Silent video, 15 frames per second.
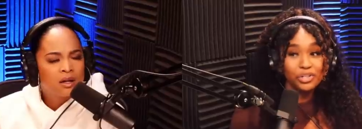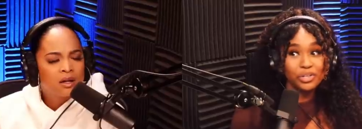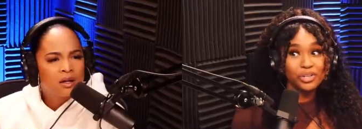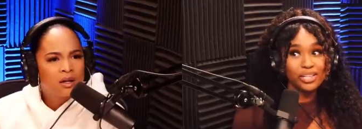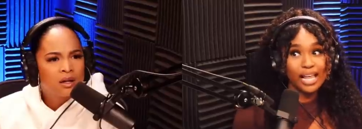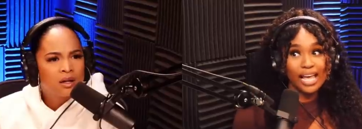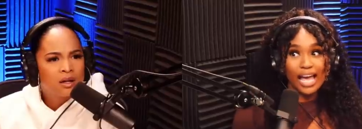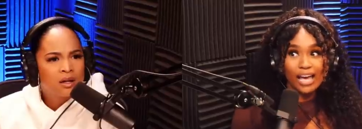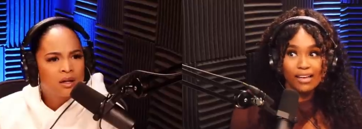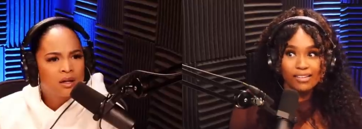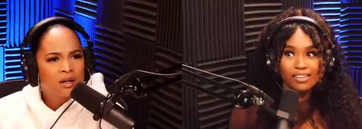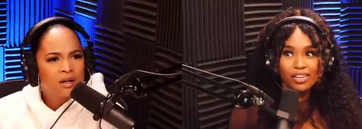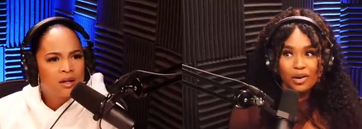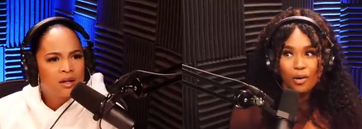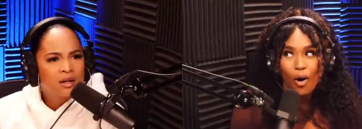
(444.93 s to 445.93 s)
Speaker 1: You're like,
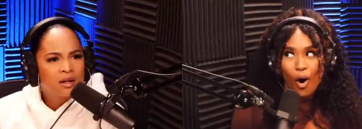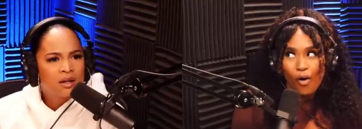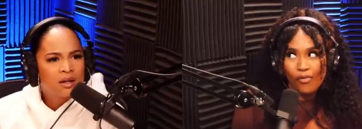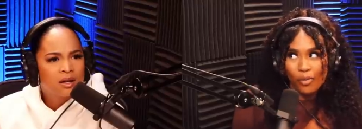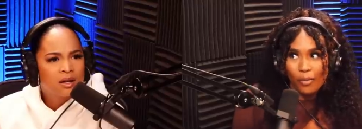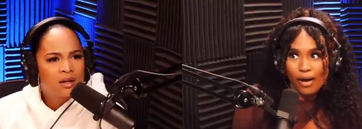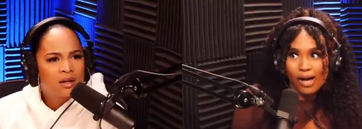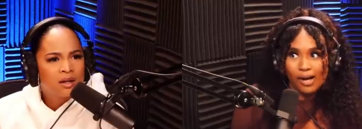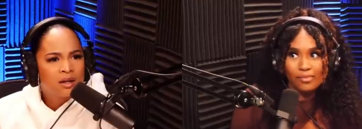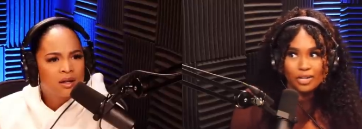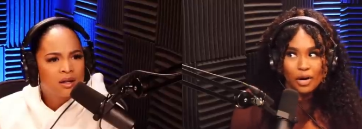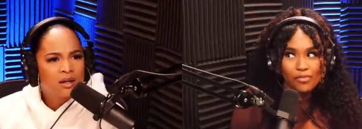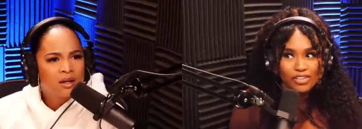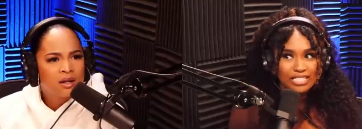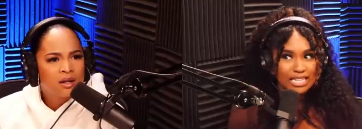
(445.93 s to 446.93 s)
you know,
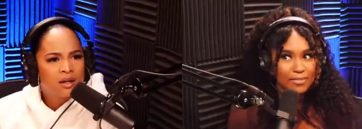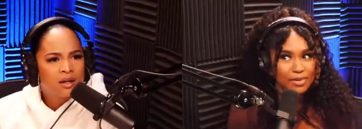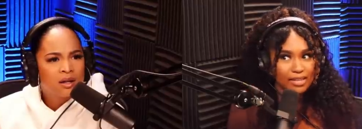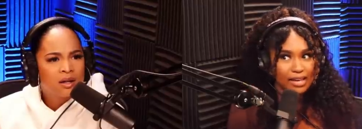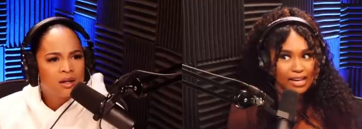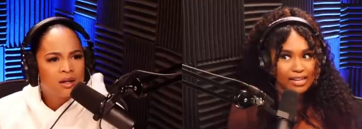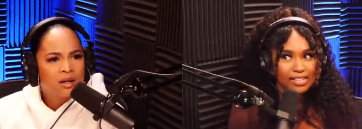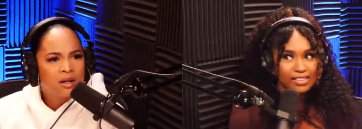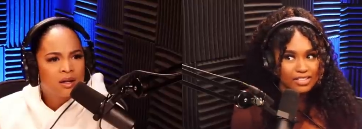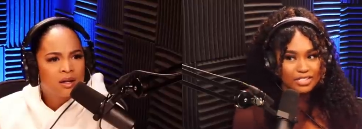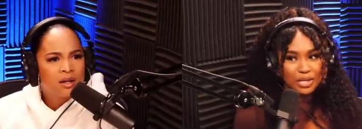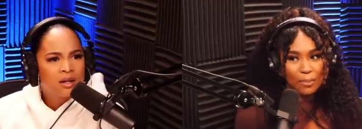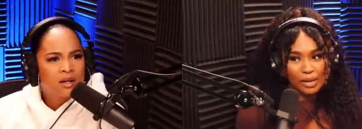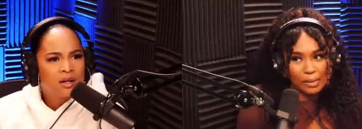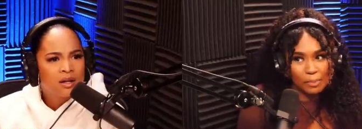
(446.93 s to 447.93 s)
overwhelmed, overstimulated. There's
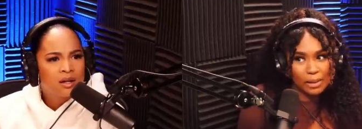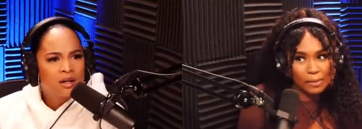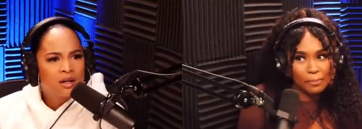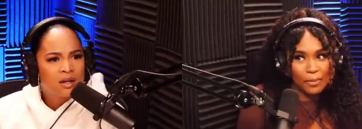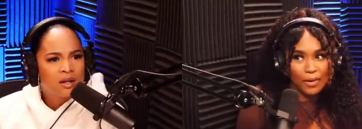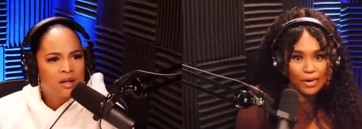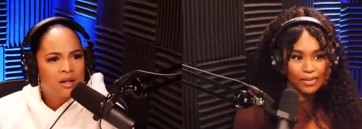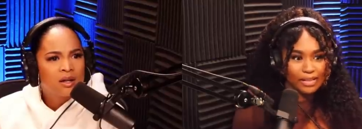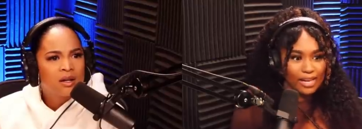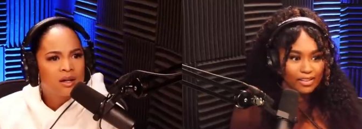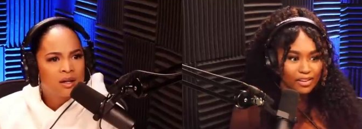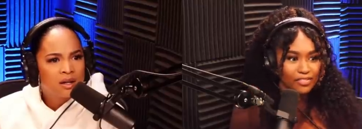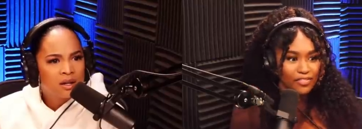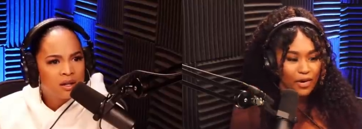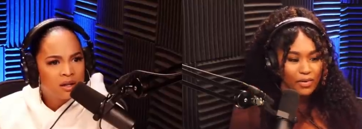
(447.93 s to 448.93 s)
so many people.
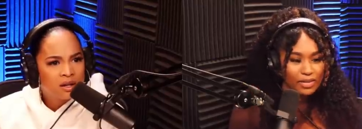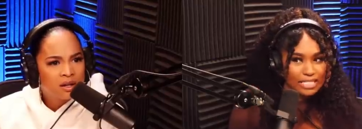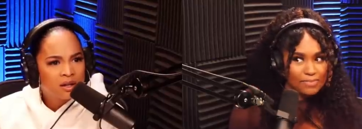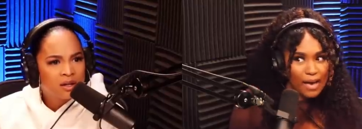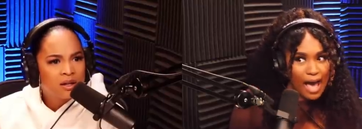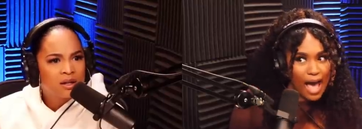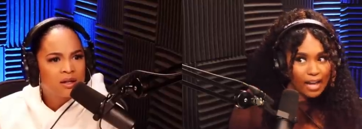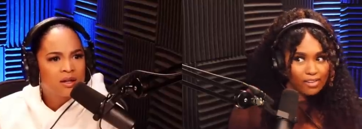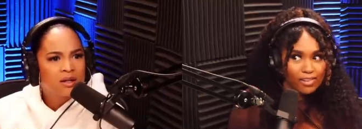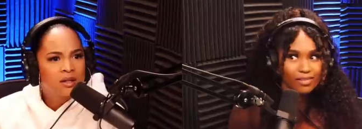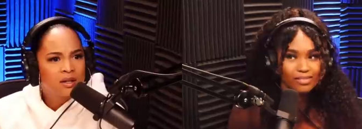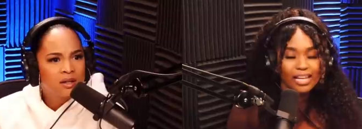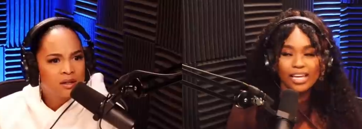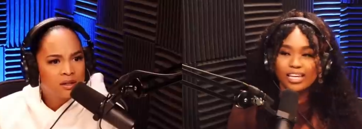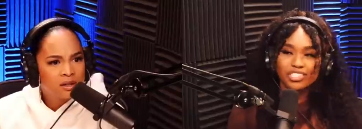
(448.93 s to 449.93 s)
Like your phone is back. You
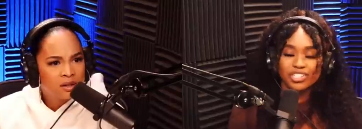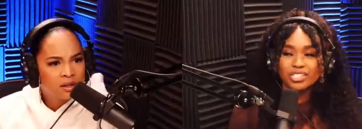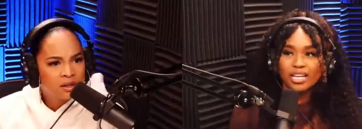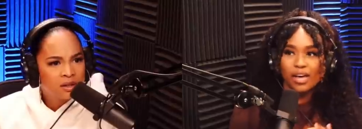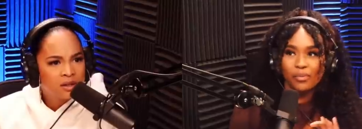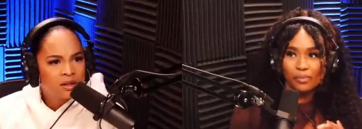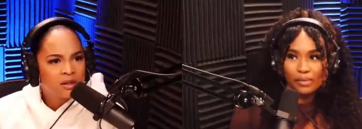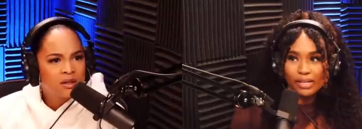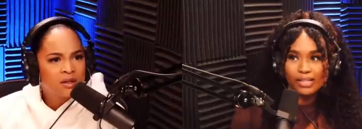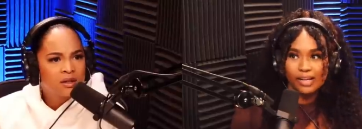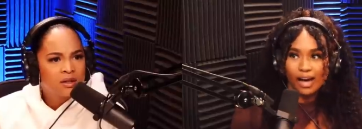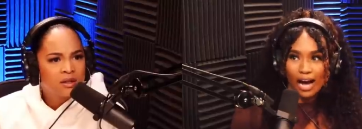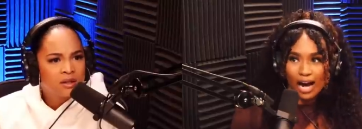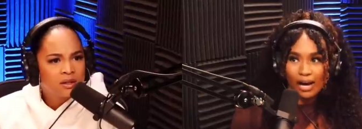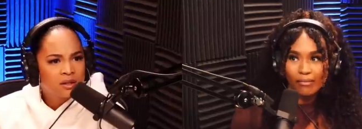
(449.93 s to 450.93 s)
don't like, it's just like
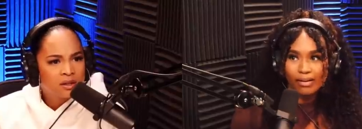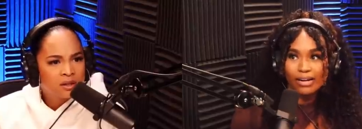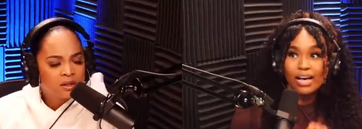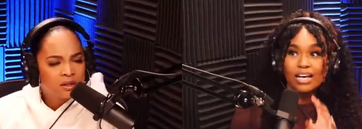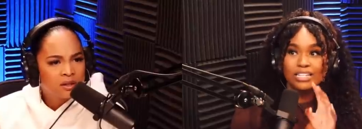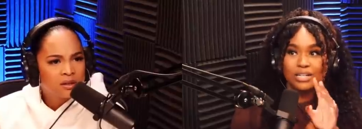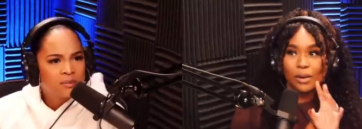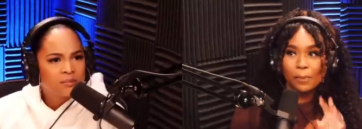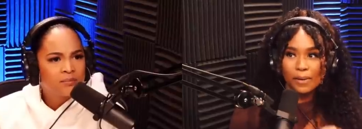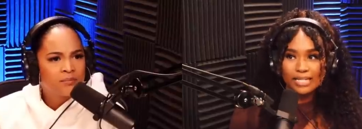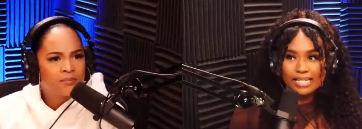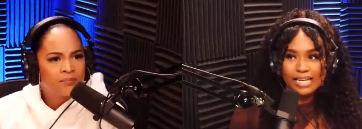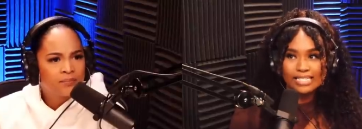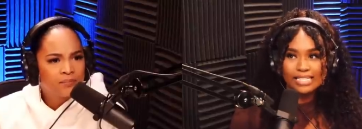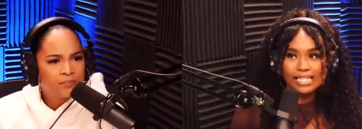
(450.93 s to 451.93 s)
really awkward. So P
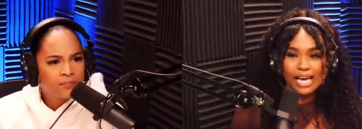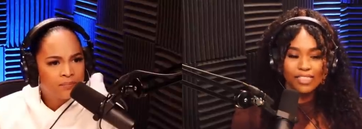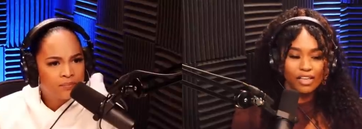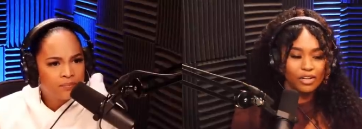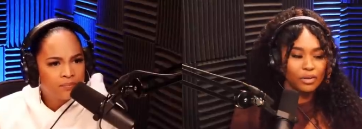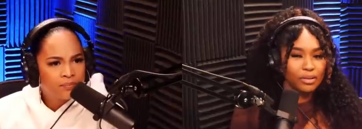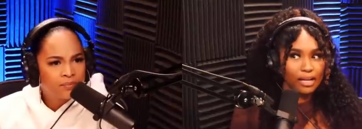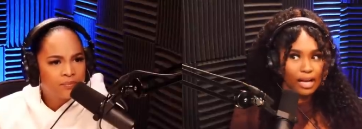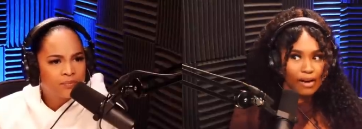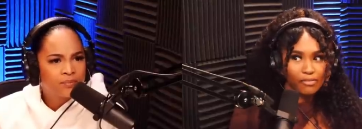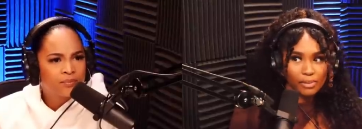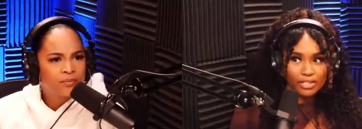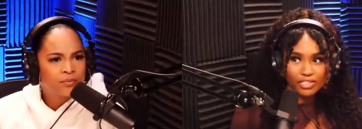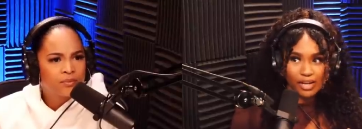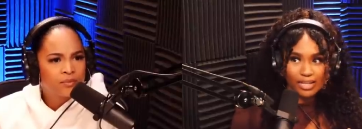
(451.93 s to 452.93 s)
T S D and then you think
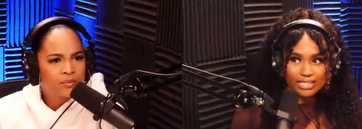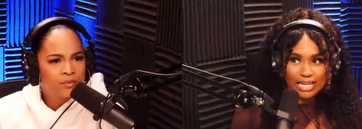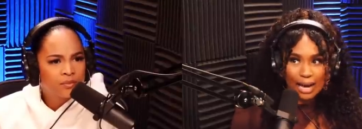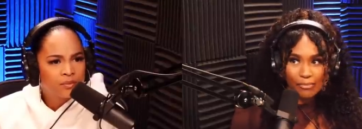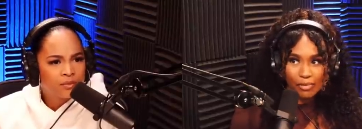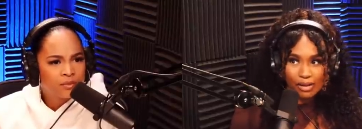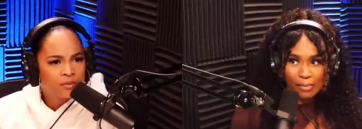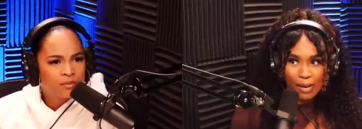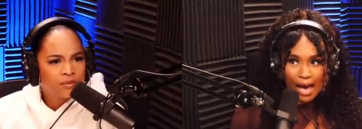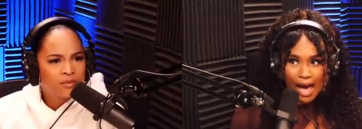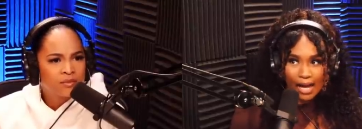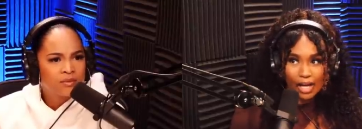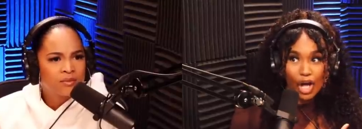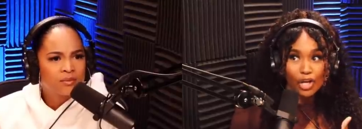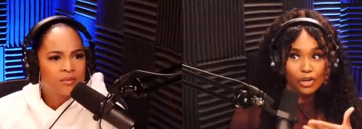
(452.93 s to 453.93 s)
everybody's trying to stab you in the
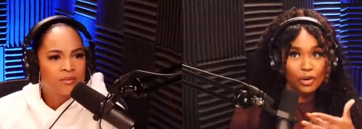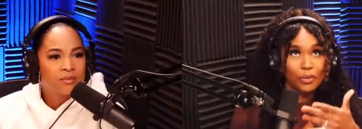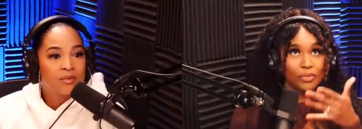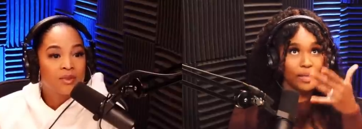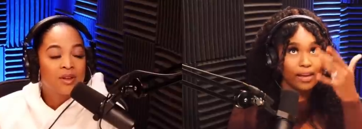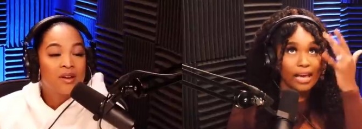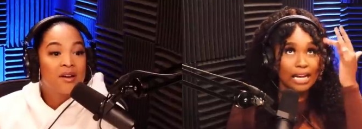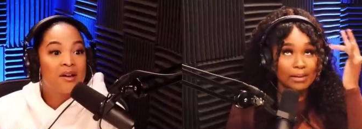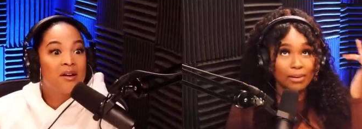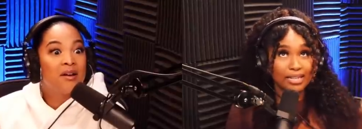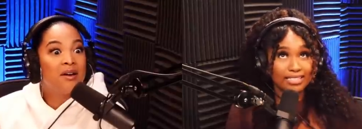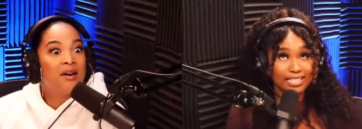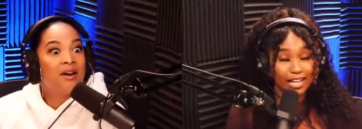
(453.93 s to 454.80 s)
back. You don't think anybody's